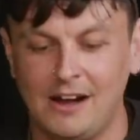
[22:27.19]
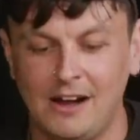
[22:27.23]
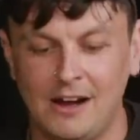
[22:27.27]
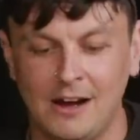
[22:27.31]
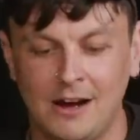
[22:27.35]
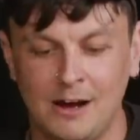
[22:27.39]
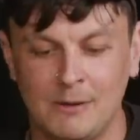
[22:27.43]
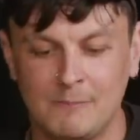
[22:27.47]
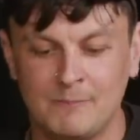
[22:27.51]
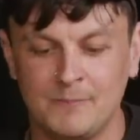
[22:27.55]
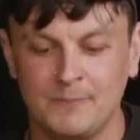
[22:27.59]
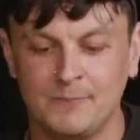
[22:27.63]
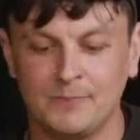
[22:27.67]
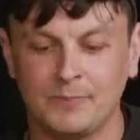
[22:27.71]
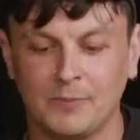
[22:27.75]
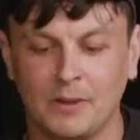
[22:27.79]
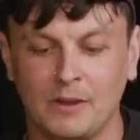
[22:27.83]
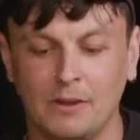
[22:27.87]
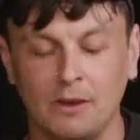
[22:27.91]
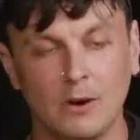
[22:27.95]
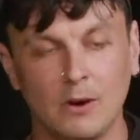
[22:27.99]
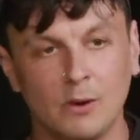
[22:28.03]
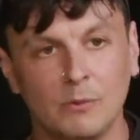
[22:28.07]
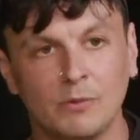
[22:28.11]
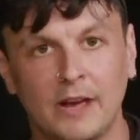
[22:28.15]
Um,
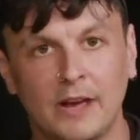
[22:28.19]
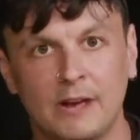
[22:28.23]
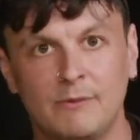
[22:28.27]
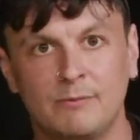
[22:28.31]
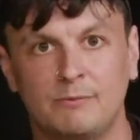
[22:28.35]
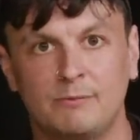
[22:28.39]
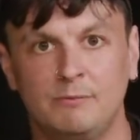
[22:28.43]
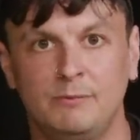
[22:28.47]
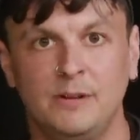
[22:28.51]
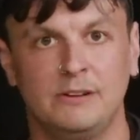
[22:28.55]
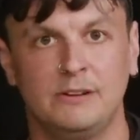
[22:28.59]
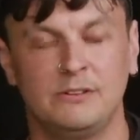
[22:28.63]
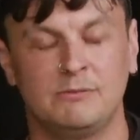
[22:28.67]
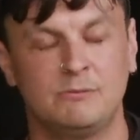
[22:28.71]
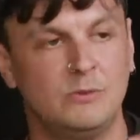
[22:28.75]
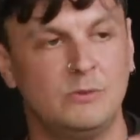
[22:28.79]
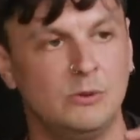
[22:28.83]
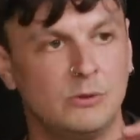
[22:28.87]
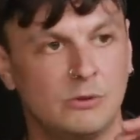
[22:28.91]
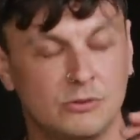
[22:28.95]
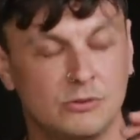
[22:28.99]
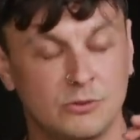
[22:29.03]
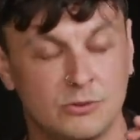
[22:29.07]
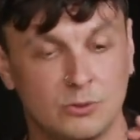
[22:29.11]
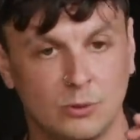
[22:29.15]
you know, they they
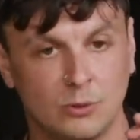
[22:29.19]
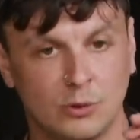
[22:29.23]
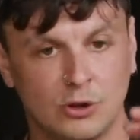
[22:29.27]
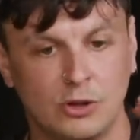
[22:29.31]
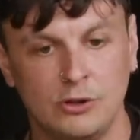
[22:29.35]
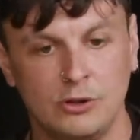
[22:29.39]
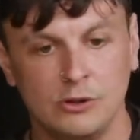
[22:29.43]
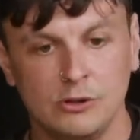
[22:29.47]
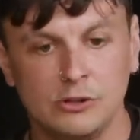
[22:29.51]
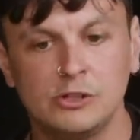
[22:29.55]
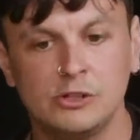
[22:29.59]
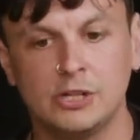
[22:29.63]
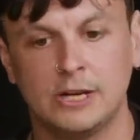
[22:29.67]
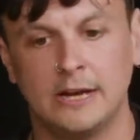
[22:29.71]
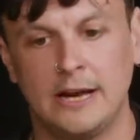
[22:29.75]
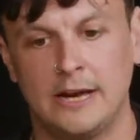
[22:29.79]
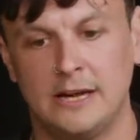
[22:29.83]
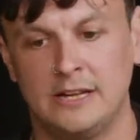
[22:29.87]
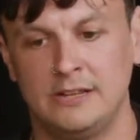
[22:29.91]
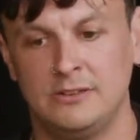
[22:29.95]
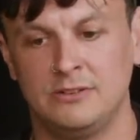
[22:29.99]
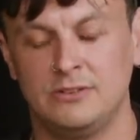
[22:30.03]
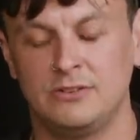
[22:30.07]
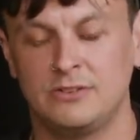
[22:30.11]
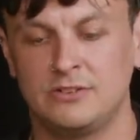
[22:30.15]
saw huge
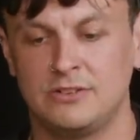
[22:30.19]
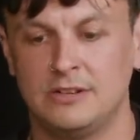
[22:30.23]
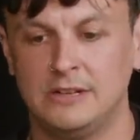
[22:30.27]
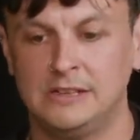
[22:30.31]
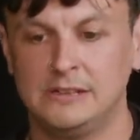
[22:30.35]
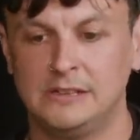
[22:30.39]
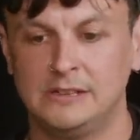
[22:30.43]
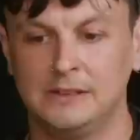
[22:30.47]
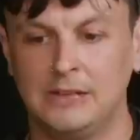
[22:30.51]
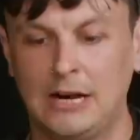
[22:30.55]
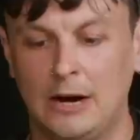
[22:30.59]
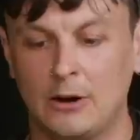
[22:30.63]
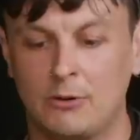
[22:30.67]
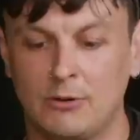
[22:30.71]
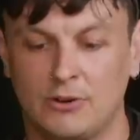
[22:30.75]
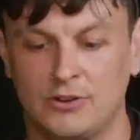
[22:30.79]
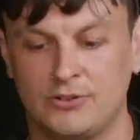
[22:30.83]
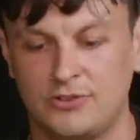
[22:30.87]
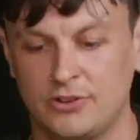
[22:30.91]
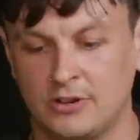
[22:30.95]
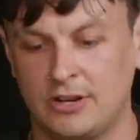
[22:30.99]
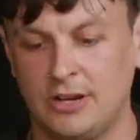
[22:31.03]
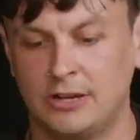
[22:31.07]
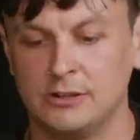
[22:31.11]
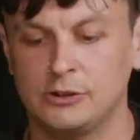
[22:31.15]
gains across
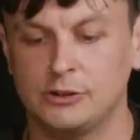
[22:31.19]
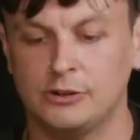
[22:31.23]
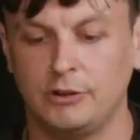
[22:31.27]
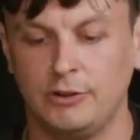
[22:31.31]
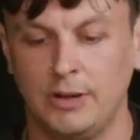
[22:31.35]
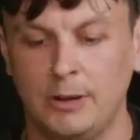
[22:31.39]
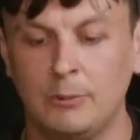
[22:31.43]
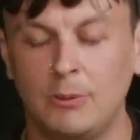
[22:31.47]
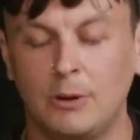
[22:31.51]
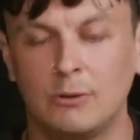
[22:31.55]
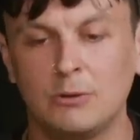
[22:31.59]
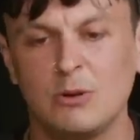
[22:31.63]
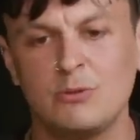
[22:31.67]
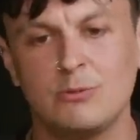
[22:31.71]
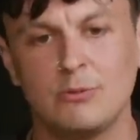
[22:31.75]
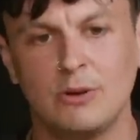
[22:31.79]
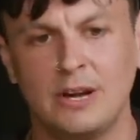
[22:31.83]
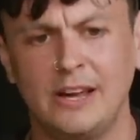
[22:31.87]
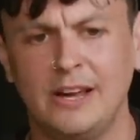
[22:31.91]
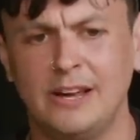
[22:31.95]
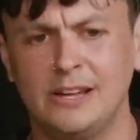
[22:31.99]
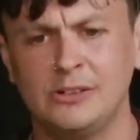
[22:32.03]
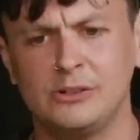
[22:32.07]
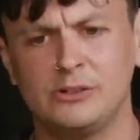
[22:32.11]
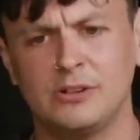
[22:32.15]
the country. What was
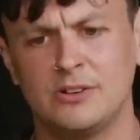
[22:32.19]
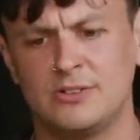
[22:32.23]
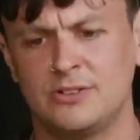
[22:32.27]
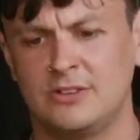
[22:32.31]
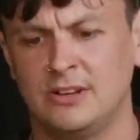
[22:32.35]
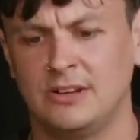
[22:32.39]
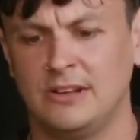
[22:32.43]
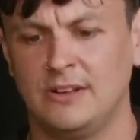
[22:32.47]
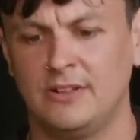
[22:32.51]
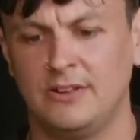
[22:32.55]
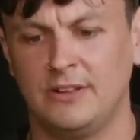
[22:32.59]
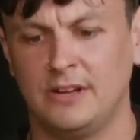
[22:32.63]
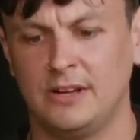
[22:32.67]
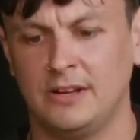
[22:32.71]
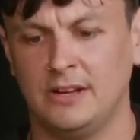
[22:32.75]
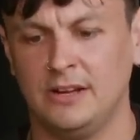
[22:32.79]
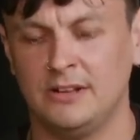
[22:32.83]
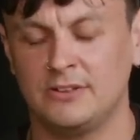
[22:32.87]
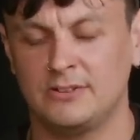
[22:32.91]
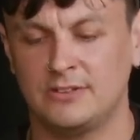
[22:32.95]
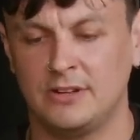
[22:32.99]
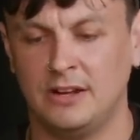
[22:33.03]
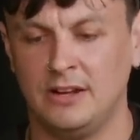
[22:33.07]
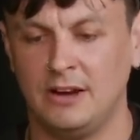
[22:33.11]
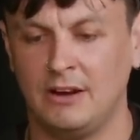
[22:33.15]
really interesting, I think,
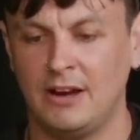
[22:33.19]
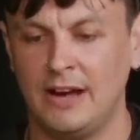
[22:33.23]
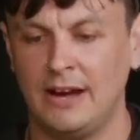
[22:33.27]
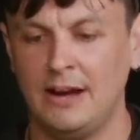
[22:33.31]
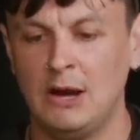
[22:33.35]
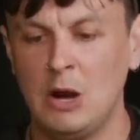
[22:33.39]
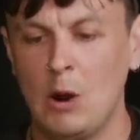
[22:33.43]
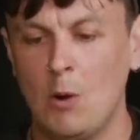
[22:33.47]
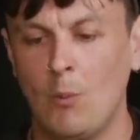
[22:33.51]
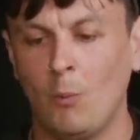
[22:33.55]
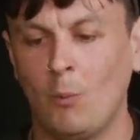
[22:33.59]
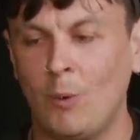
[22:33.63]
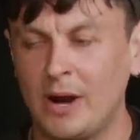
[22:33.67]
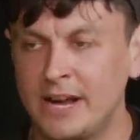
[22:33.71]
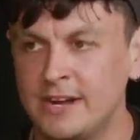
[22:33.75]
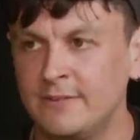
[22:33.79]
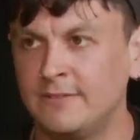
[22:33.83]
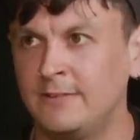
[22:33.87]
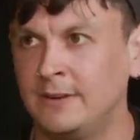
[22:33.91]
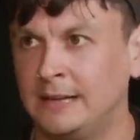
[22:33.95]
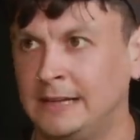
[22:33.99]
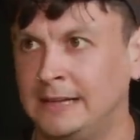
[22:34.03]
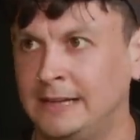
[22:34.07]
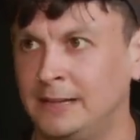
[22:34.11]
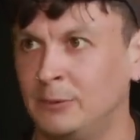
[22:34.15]
is that like
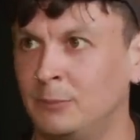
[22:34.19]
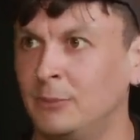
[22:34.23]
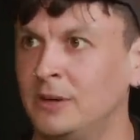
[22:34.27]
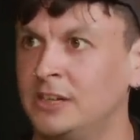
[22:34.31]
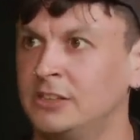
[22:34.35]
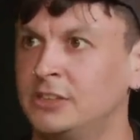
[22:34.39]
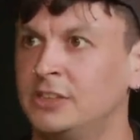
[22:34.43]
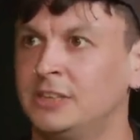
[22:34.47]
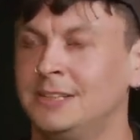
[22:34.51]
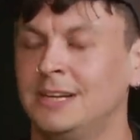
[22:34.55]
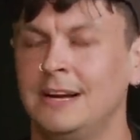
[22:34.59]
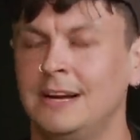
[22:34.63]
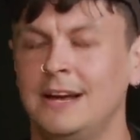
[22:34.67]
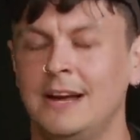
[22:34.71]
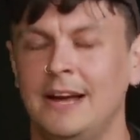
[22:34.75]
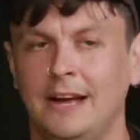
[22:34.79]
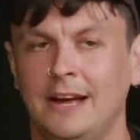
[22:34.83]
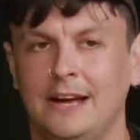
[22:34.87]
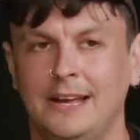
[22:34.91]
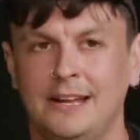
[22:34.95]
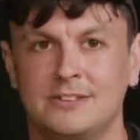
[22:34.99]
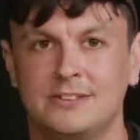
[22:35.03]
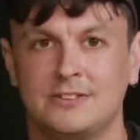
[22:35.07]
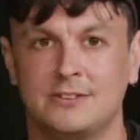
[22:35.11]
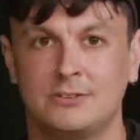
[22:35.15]
Waverley, which
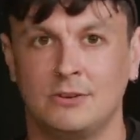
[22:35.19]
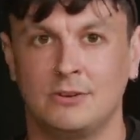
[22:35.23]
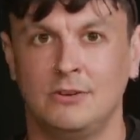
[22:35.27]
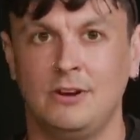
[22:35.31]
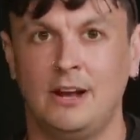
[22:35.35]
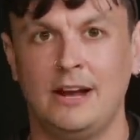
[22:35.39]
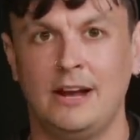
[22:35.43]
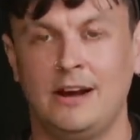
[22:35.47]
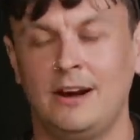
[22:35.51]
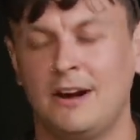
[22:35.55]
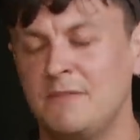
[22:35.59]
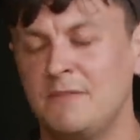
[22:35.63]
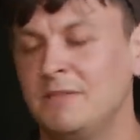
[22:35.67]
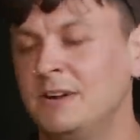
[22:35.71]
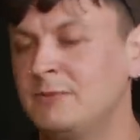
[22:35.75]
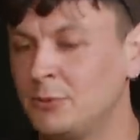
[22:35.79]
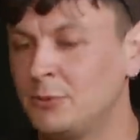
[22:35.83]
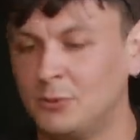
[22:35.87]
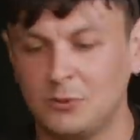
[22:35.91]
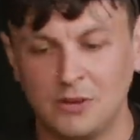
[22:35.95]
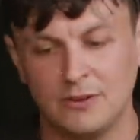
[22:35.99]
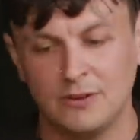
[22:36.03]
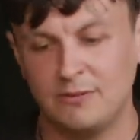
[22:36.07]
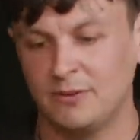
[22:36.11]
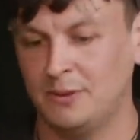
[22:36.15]
is so like I've lived
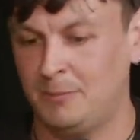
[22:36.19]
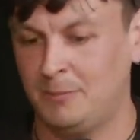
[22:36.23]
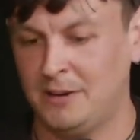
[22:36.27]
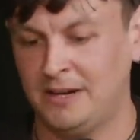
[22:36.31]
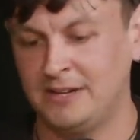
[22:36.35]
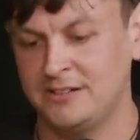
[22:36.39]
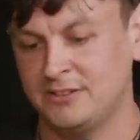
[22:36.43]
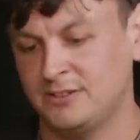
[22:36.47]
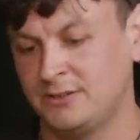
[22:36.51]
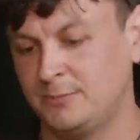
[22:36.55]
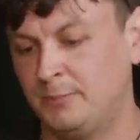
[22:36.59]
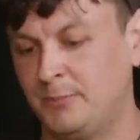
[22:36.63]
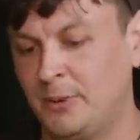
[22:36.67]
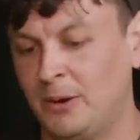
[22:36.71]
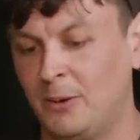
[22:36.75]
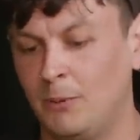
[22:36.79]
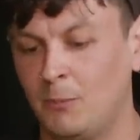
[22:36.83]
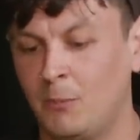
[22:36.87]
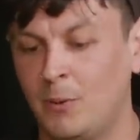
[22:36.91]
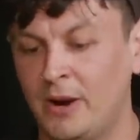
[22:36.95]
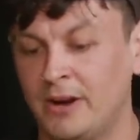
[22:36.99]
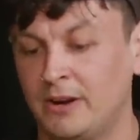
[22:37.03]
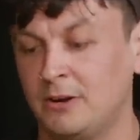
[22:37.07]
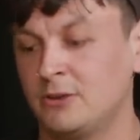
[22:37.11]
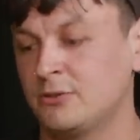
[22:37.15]
all over the place, but
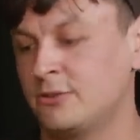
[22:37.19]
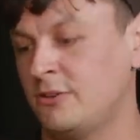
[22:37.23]
when I was